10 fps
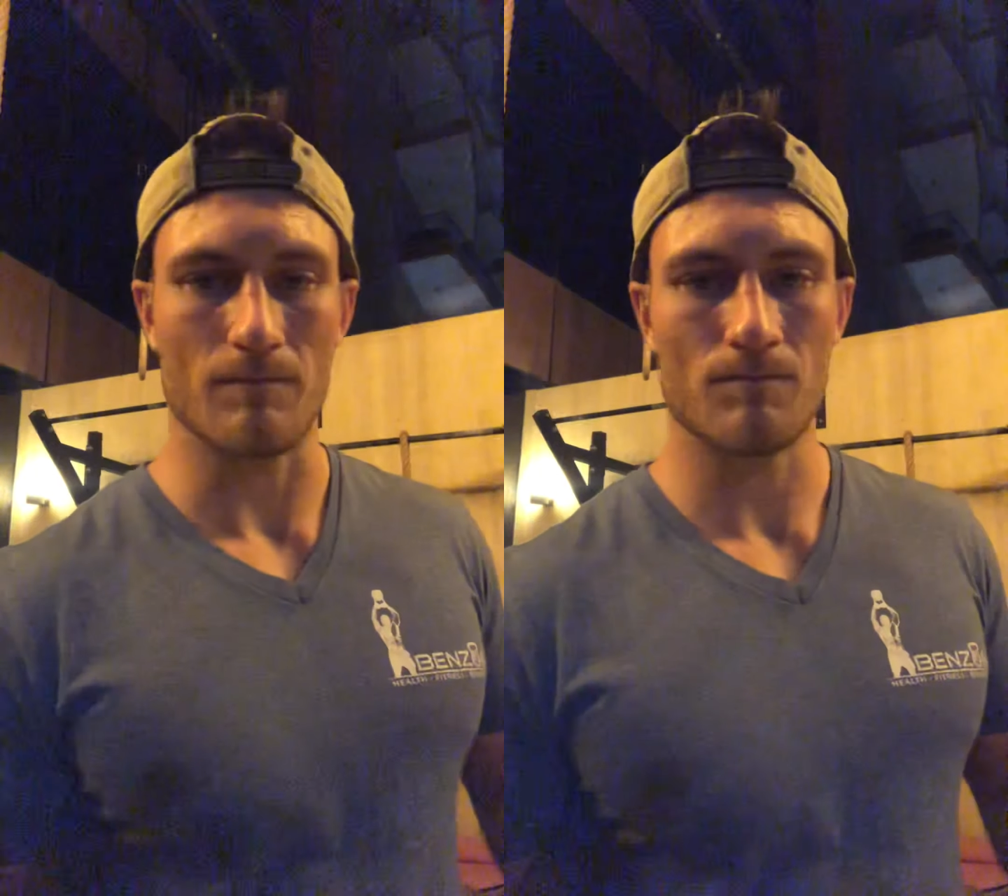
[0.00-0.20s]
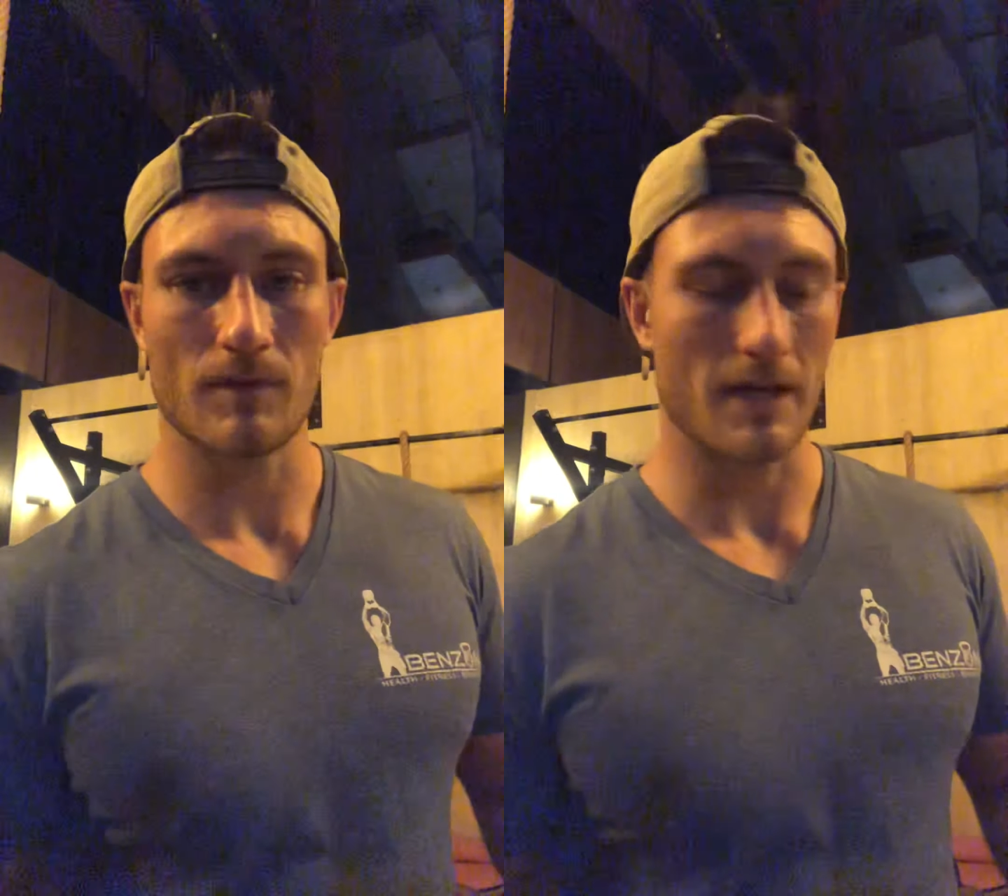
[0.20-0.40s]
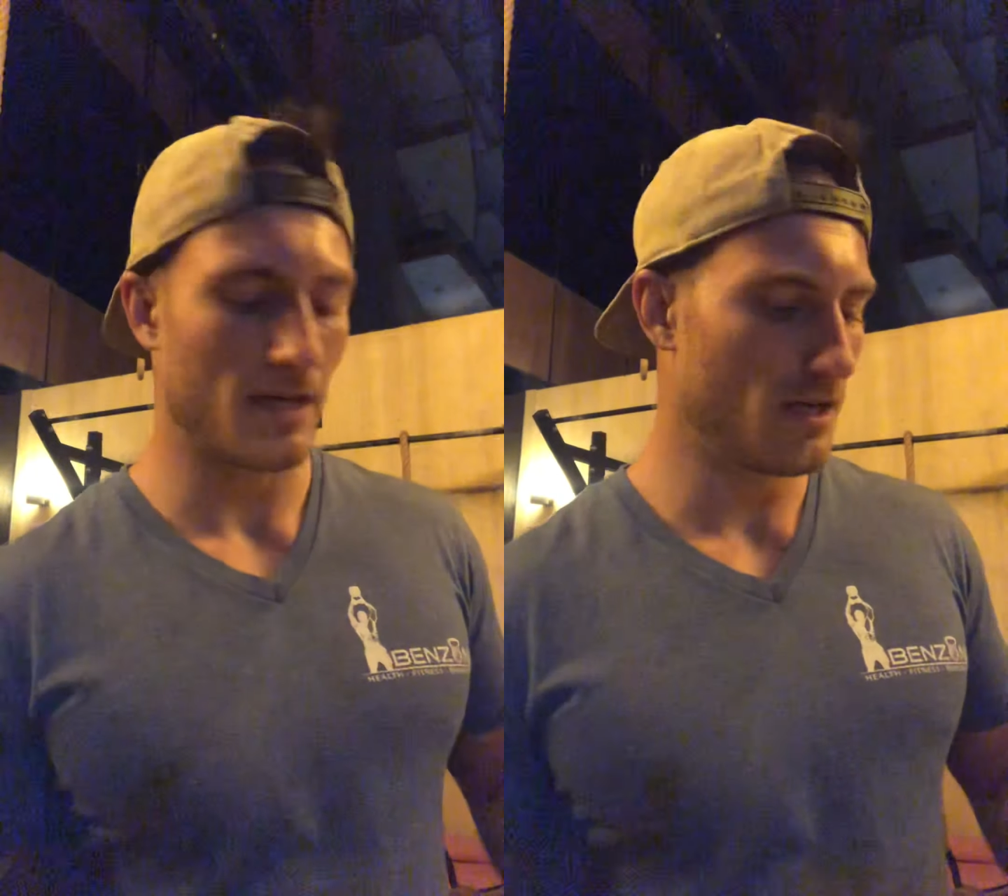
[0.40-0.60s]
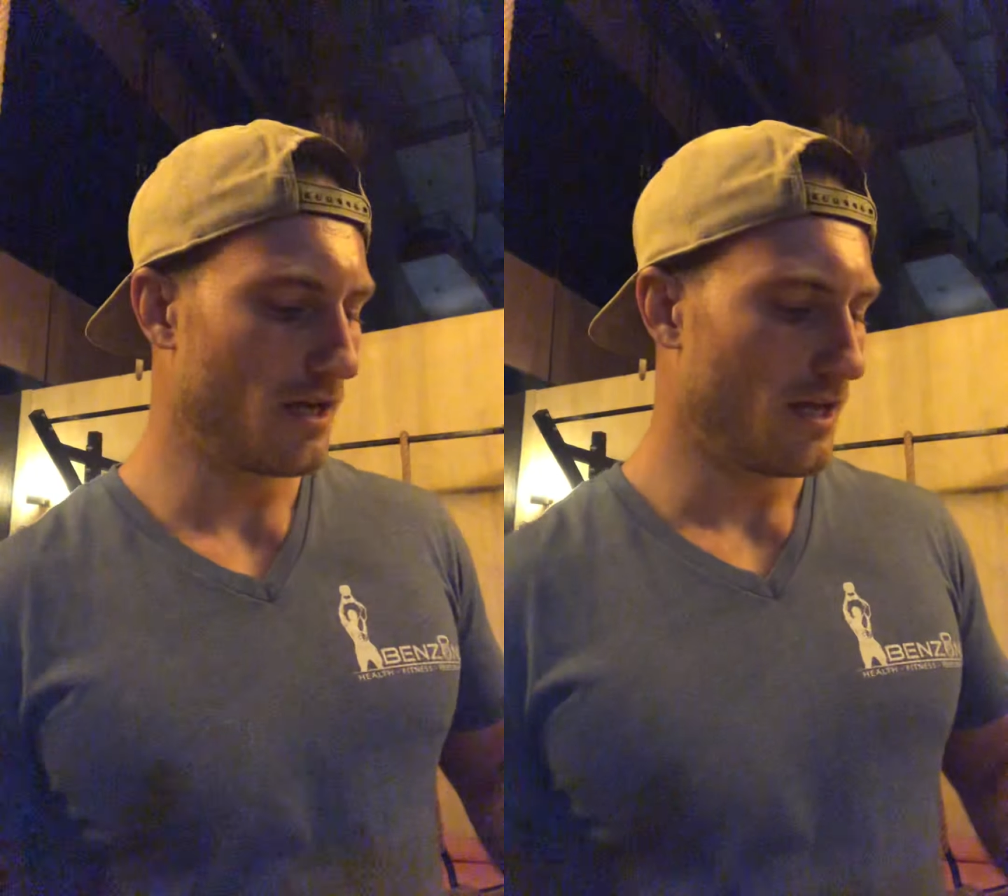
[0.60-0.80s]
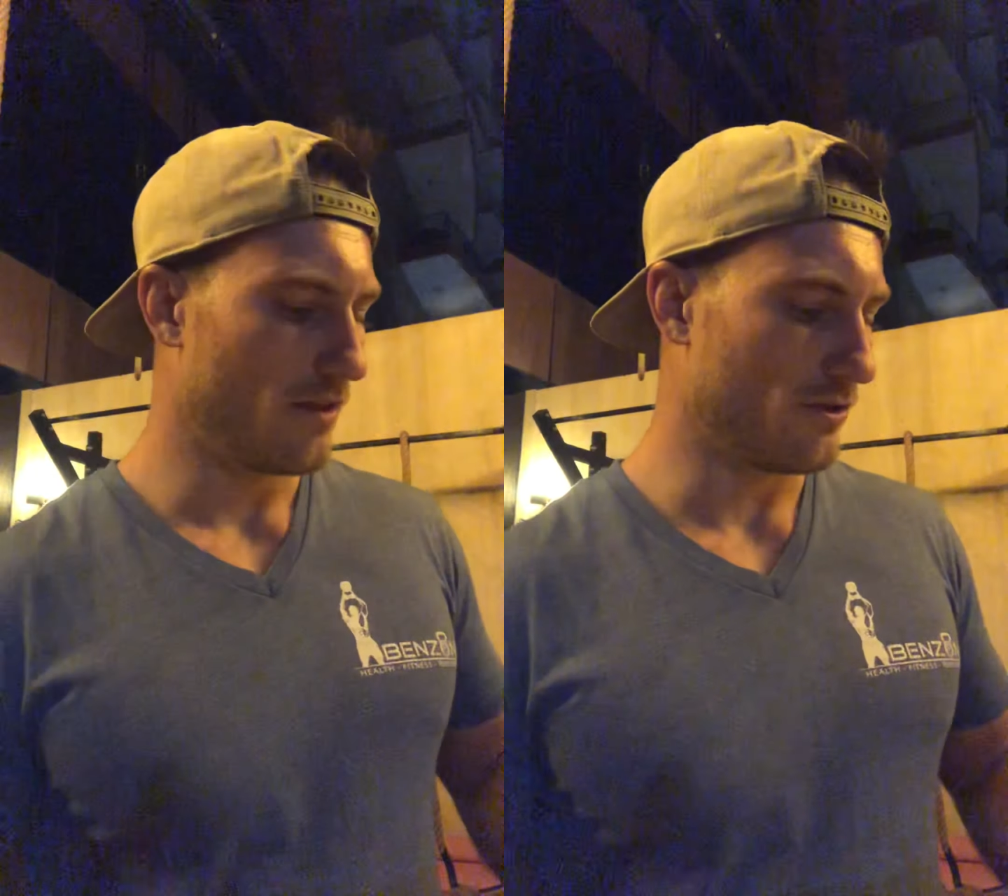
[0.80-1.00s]
okay?
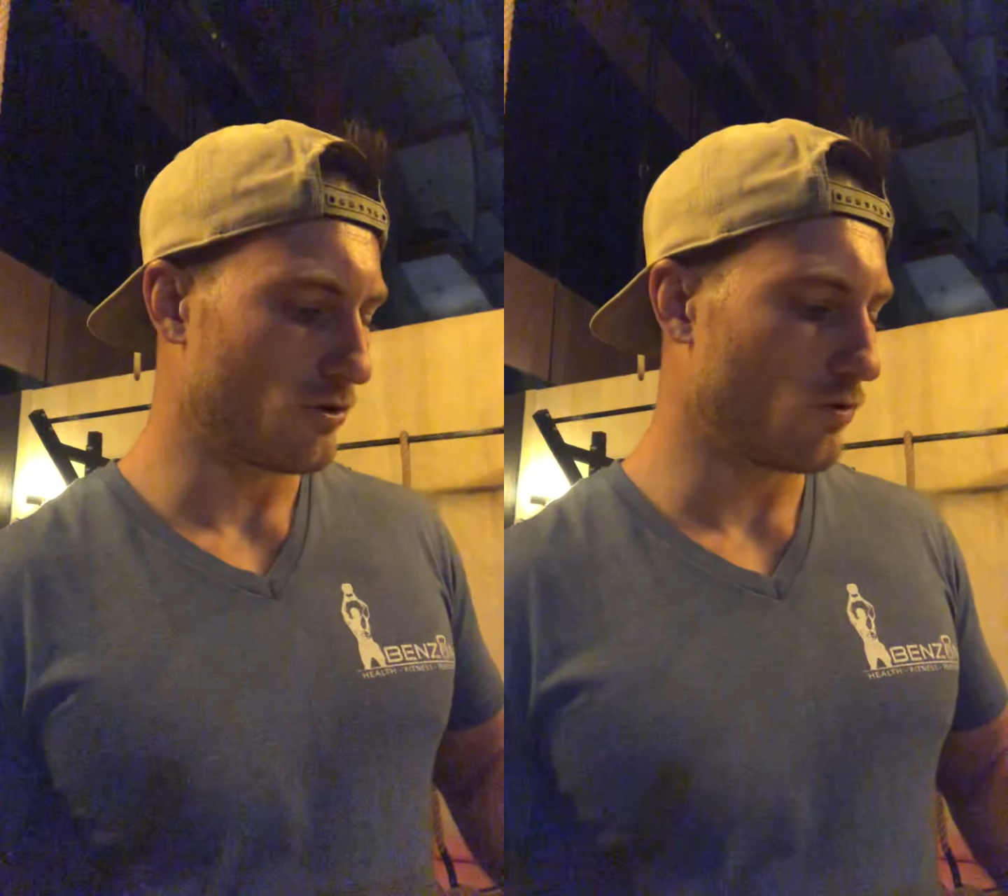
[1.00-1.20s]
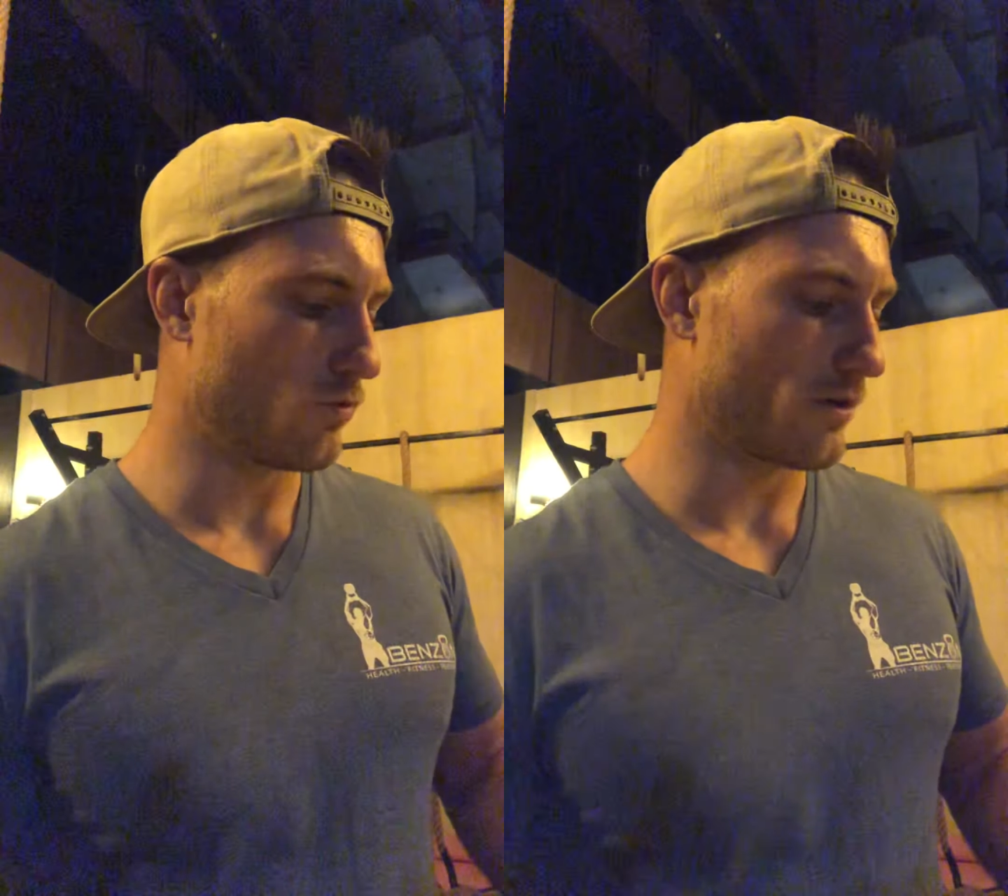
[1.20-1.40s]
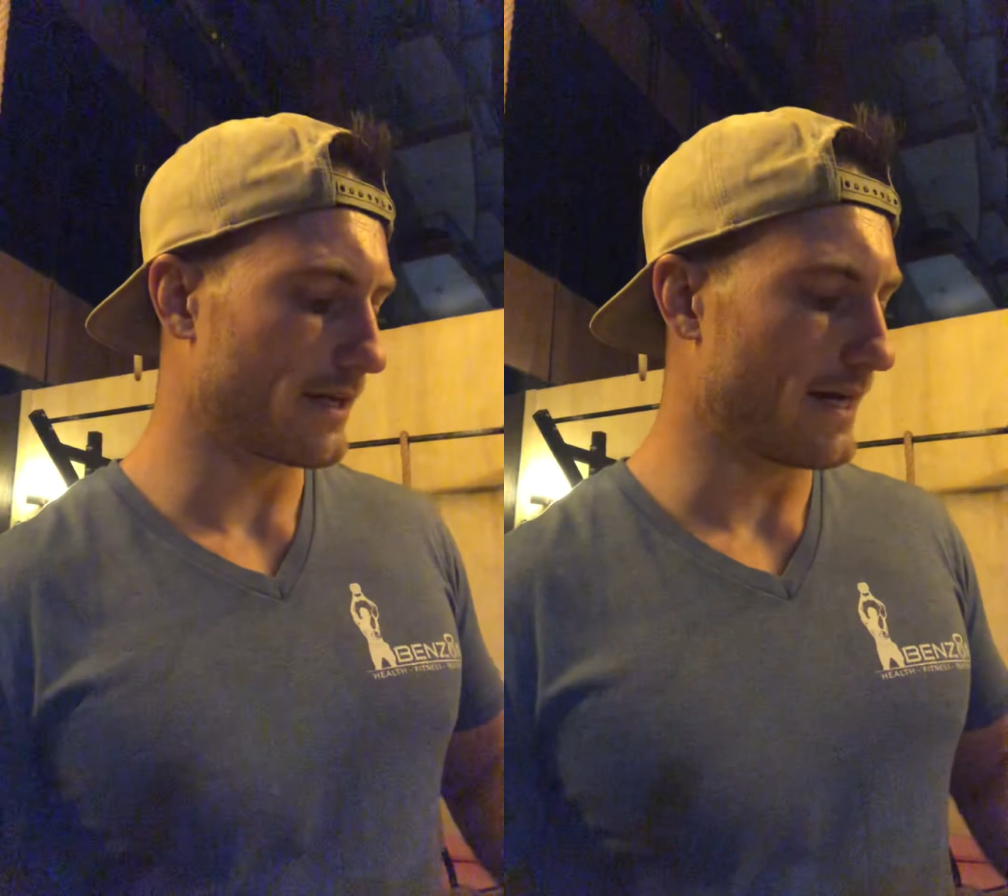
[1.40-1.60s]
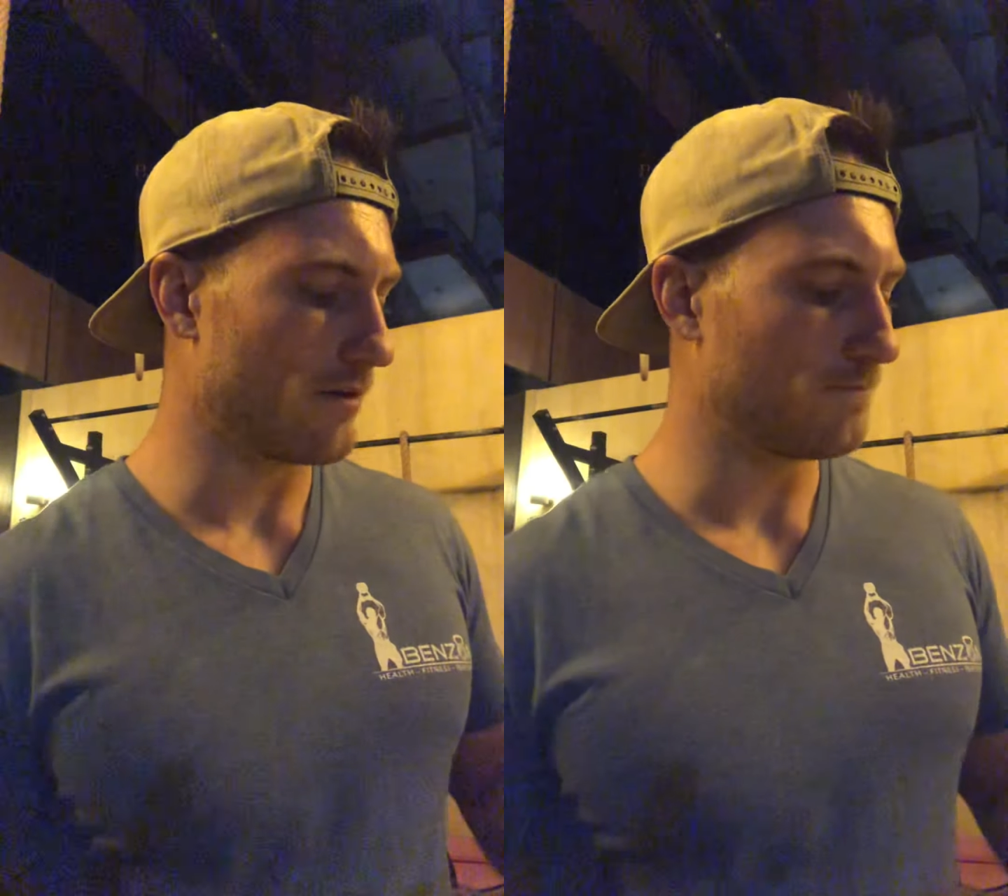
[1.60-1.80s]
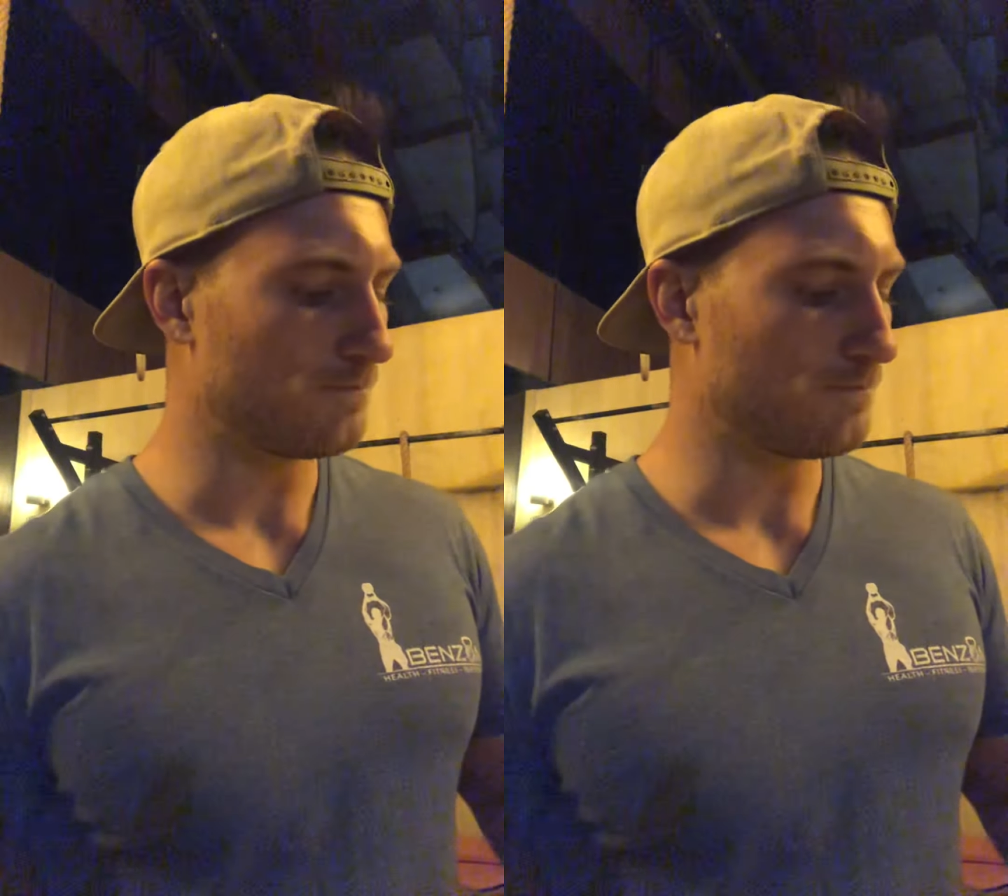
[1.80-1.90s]
This whole workout